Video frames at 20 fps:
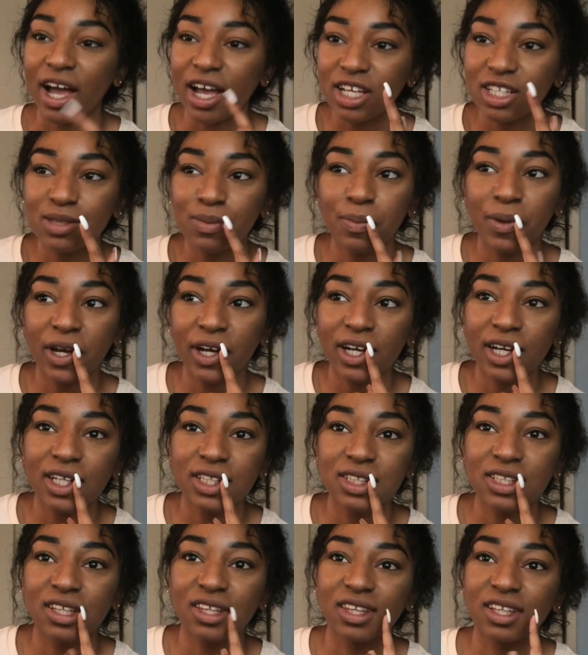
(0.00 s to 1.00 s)
I
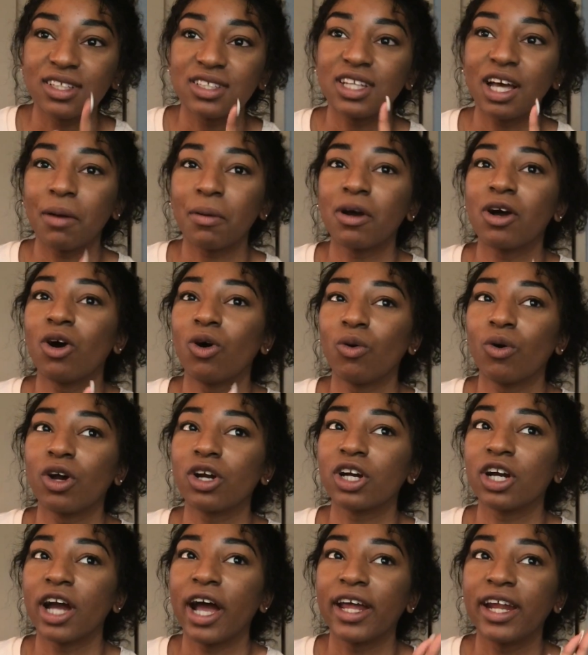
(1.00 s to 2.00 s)
experience this type of
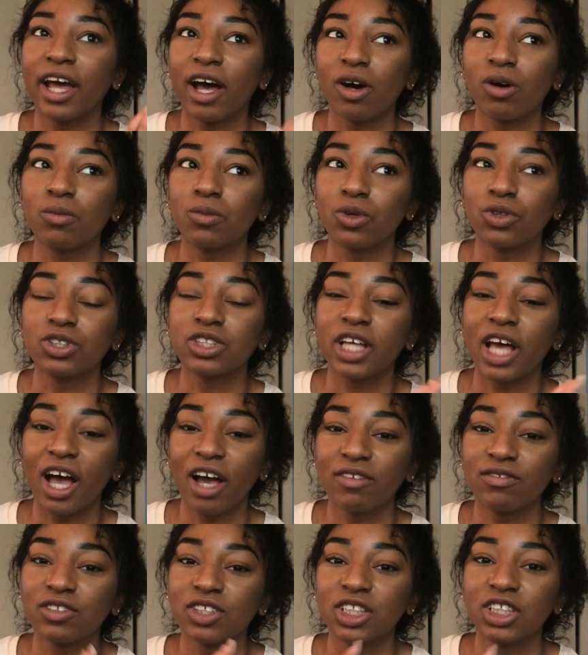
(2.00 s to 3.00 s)
co-worker at almost
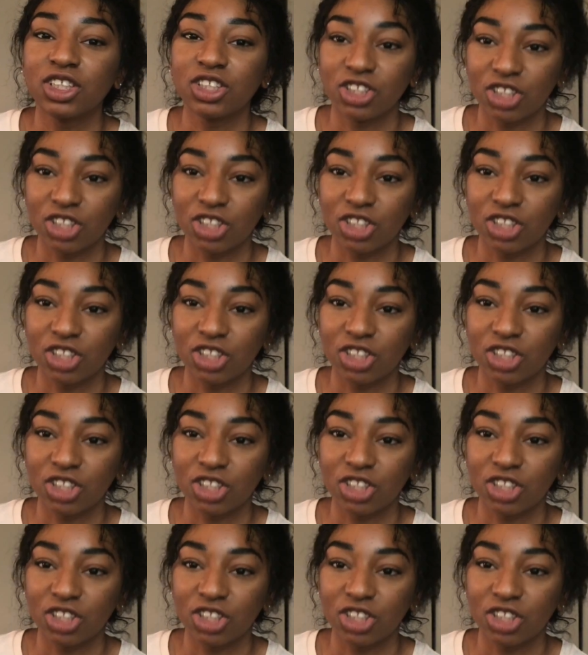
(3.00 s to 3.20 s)
every